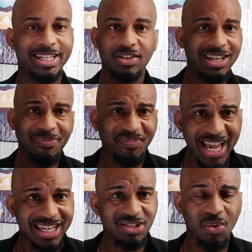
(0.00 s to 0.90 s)
So they're
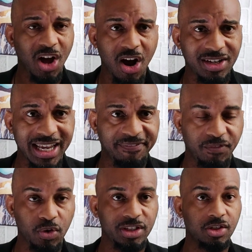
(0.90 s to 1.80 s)
fighting so hard to
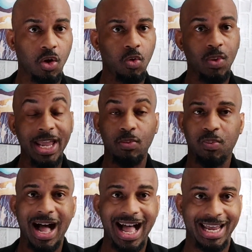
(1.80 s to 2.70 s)
enforce this old way.
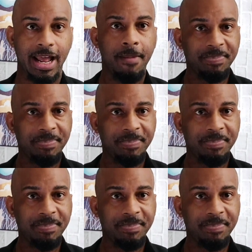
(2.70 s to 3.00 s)
Why?